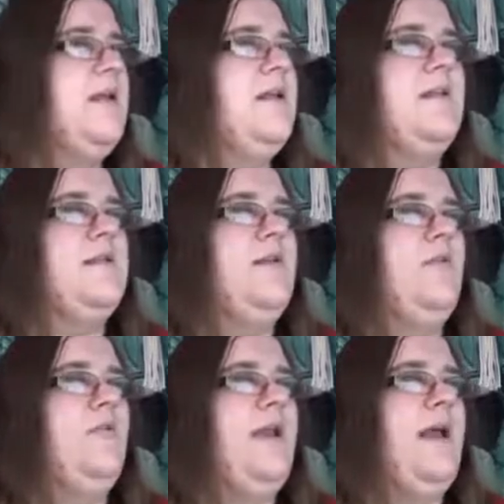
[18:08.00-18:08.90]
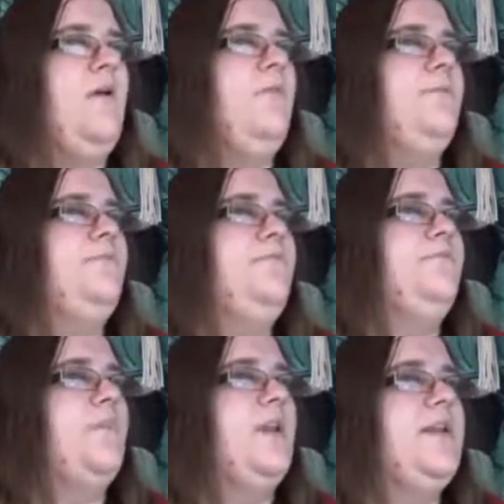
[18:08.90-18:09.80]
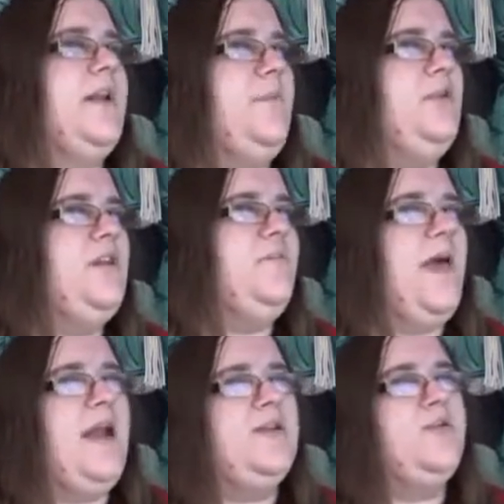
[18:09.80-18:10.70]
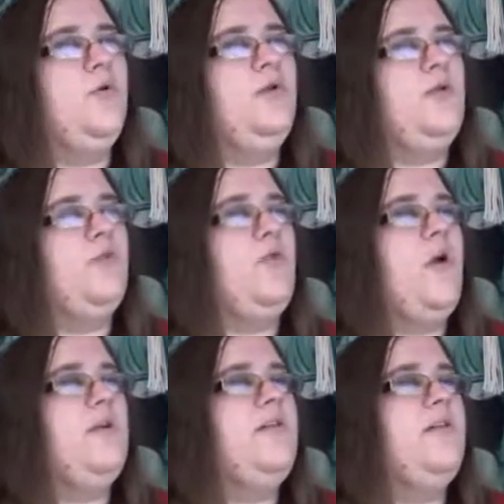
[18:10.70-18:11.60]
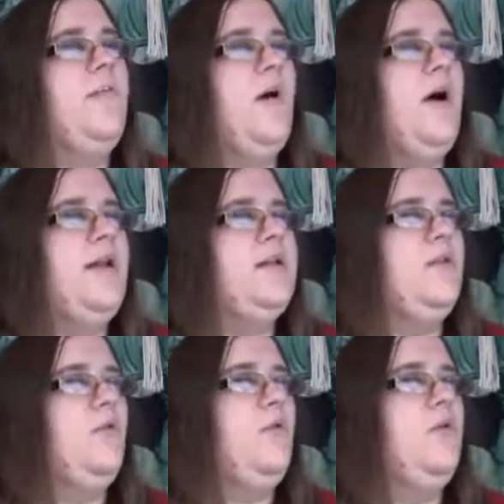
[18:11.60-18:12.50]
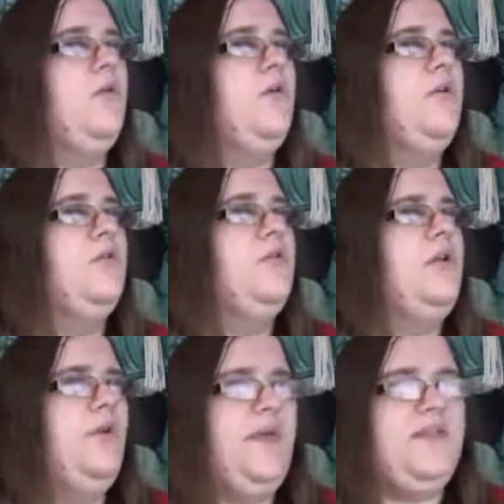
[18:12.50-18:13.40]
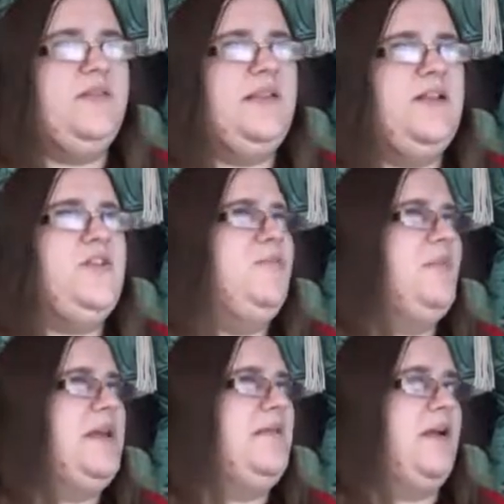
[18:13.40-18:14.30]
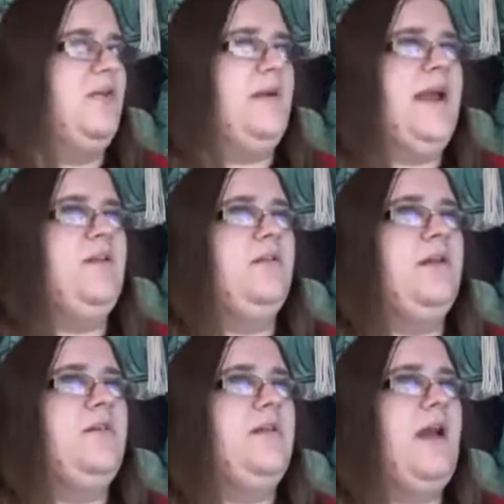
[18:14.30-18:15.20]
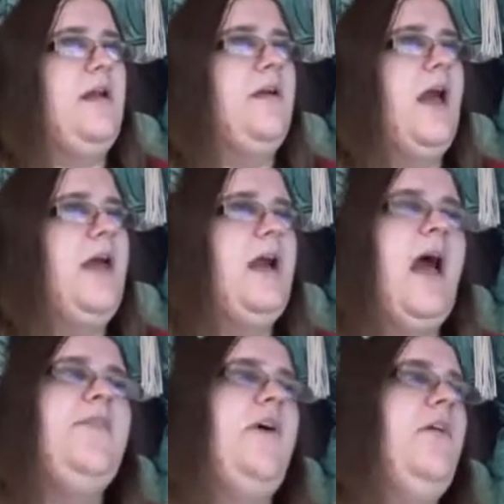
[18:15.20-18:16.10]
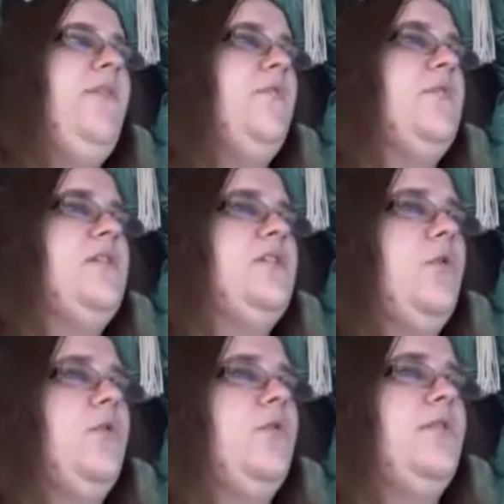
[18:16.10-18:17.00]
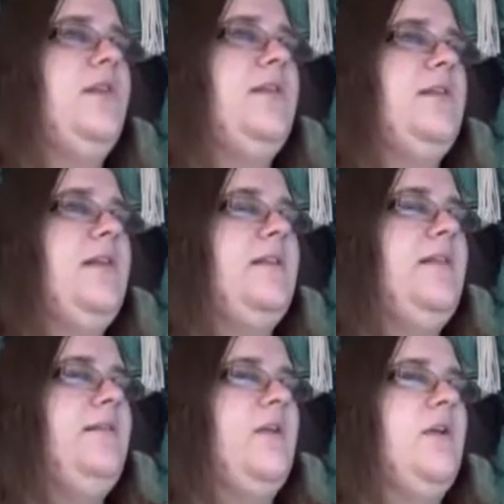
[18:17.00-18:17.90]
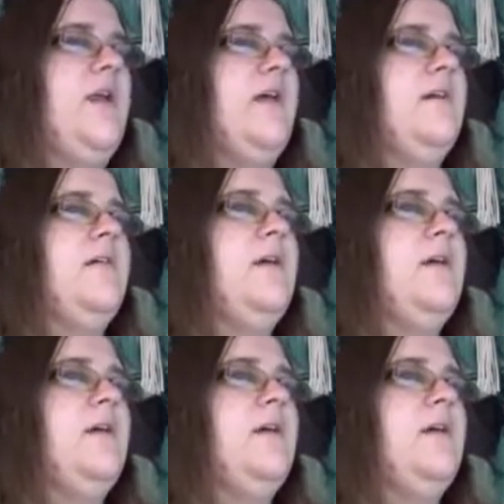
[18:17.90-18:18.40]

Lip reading: So now, did I put the back door in the wrong spot? Or no, that should be there, right? Because I thought there was a door in this area.